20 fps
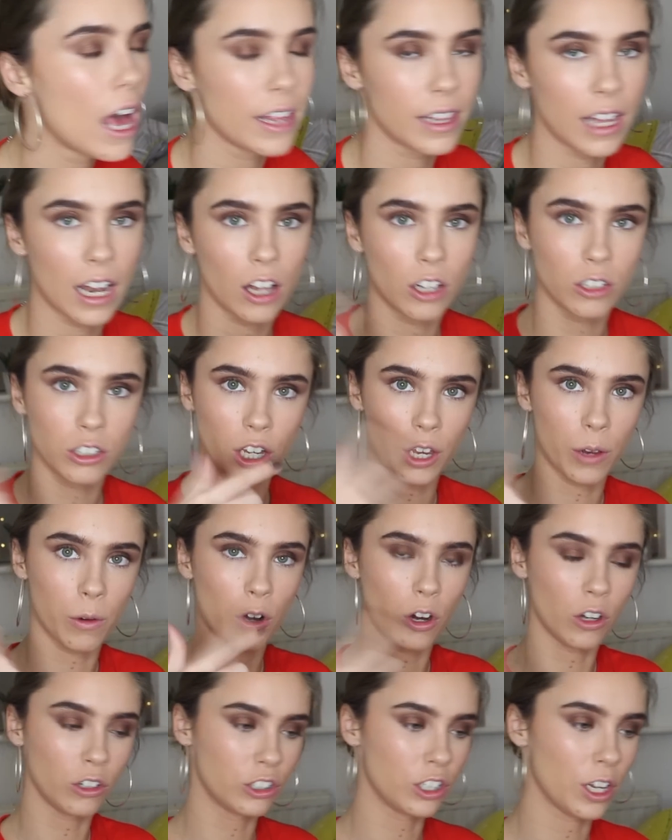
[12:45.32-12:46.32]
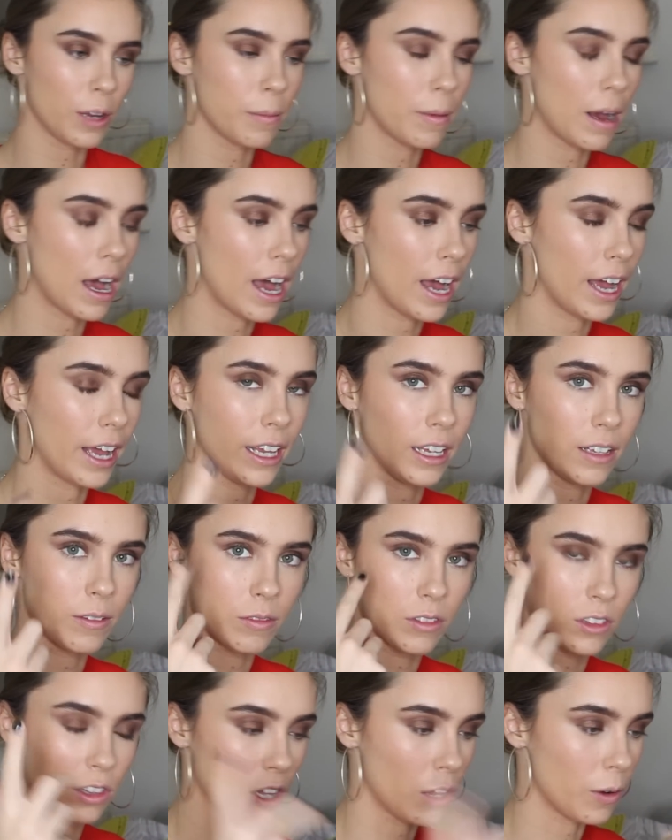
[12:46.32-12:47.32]
then I'll do under my
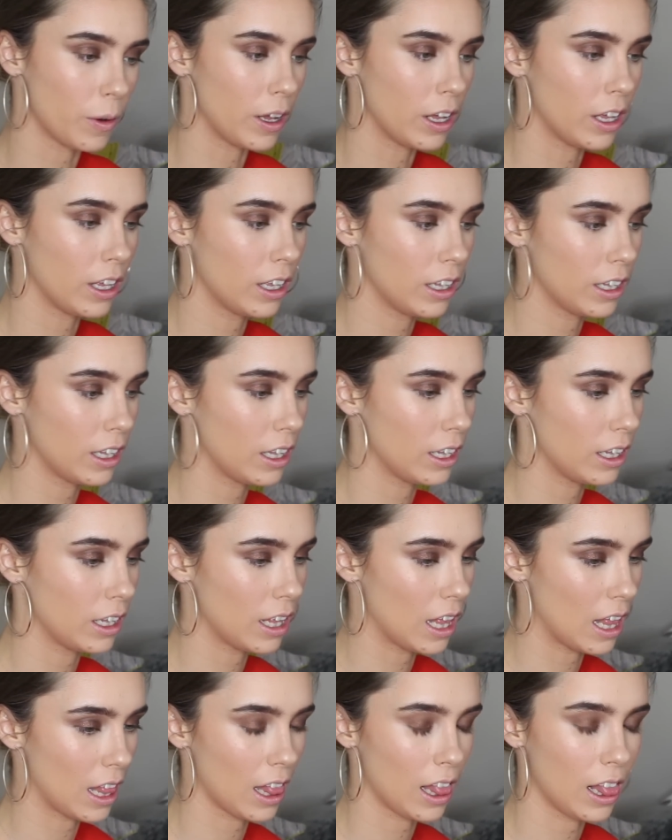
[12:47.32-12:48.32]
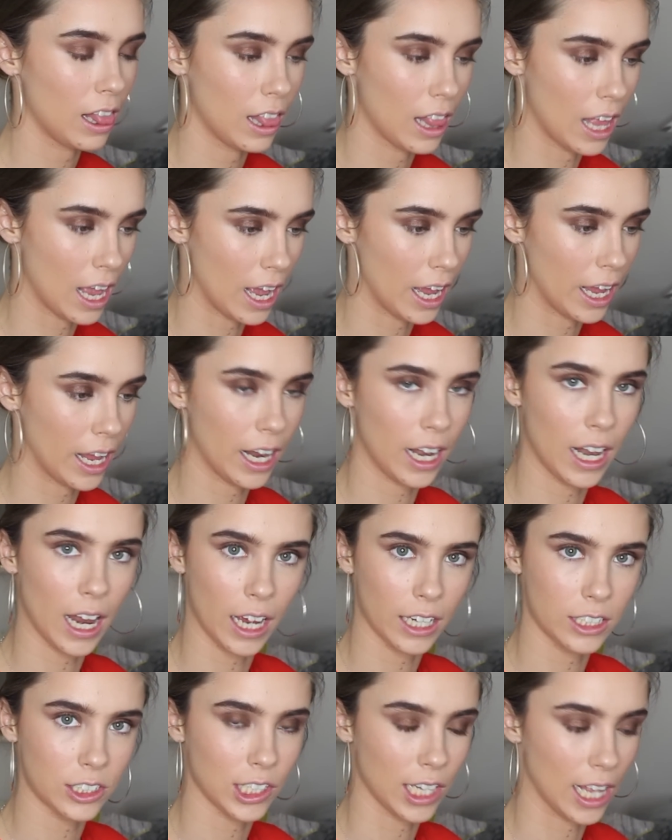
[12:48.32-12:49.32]
lower
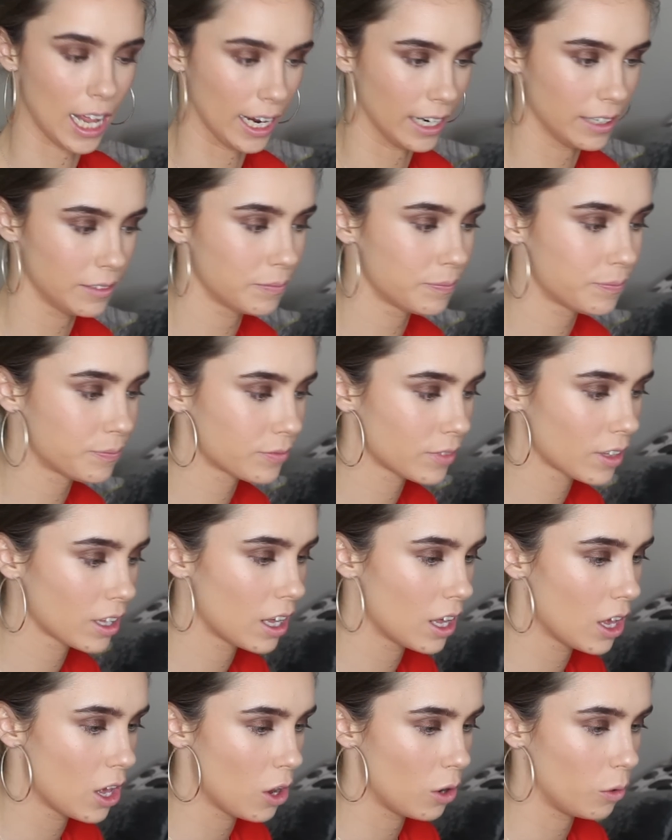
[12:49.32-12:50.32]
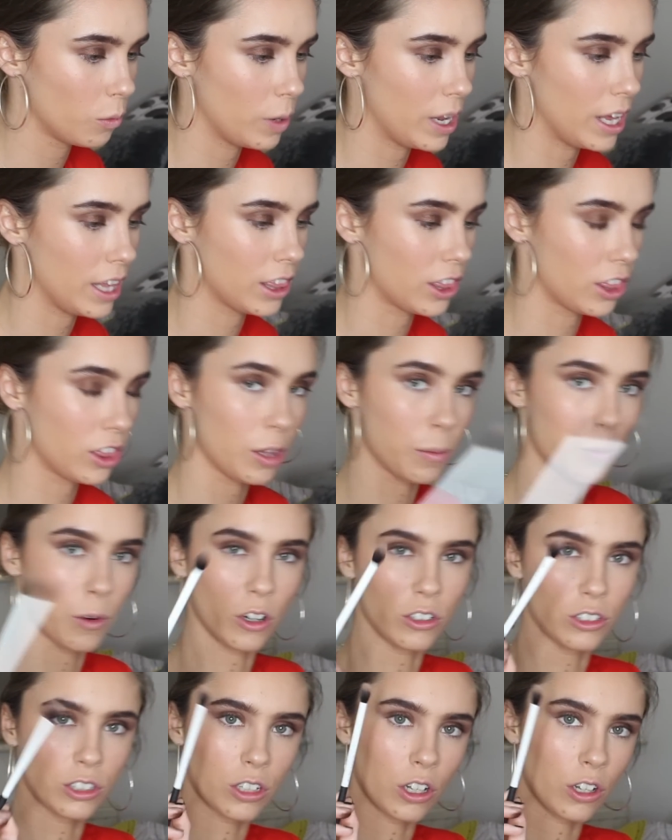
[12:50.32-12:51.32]
lash line with the
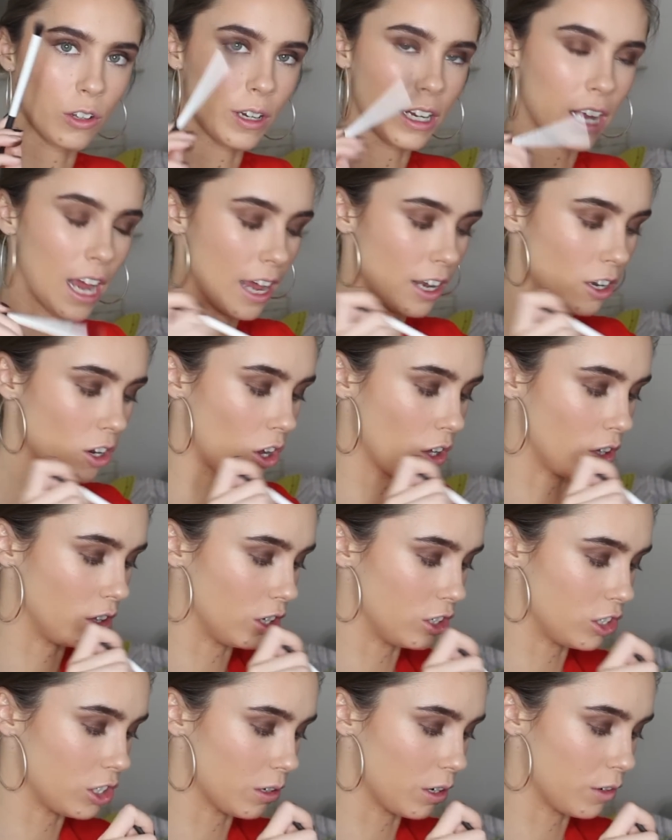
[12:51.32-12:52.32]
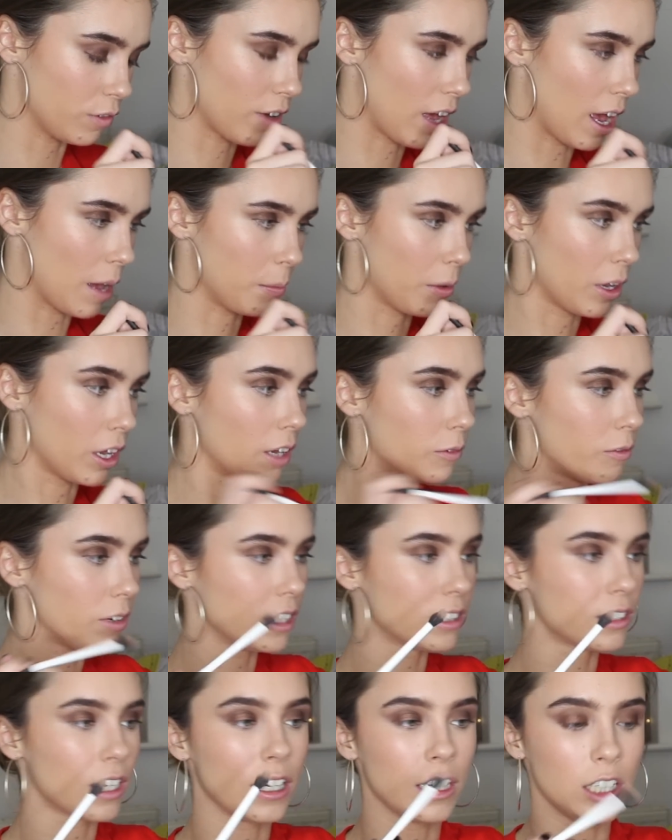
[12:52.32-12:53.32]
bronze colour again on the Duo Fibre
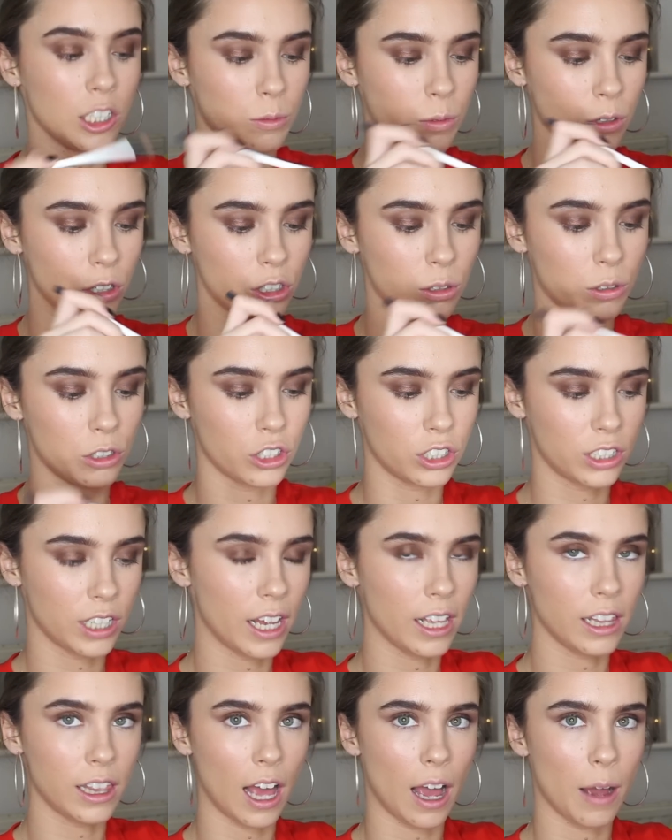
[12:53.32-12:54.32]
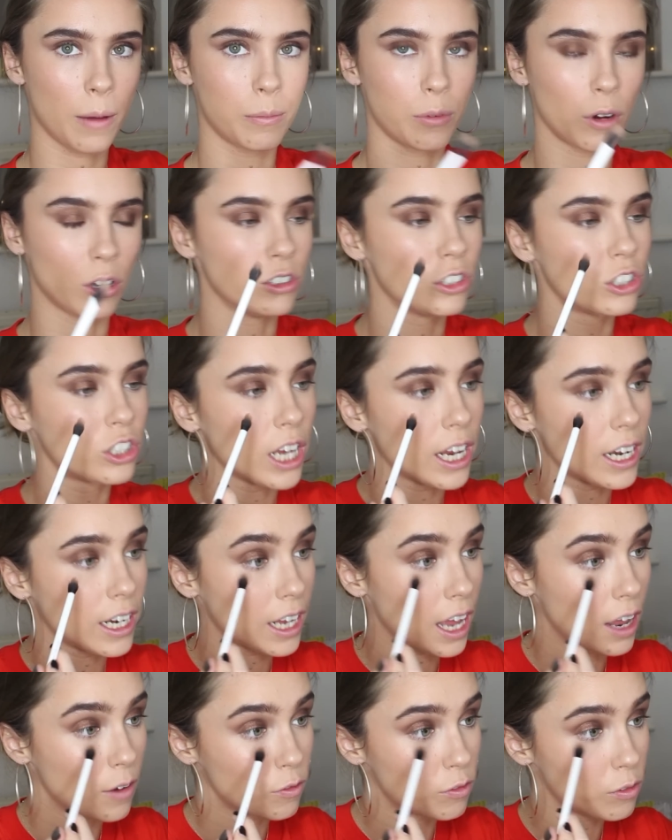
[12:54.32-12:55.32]
Real Techniques brush. So I just take that bronze shade
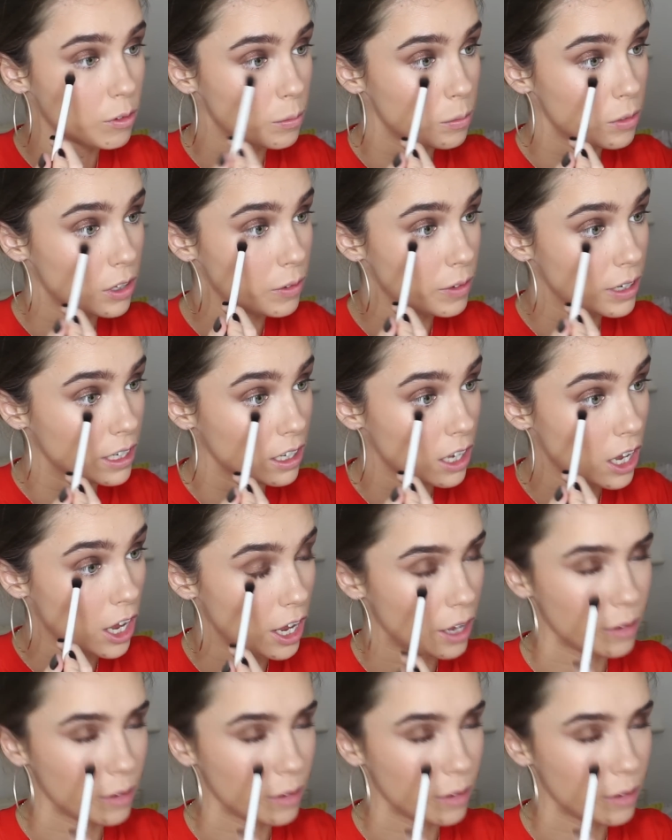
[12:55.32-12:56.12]
again from the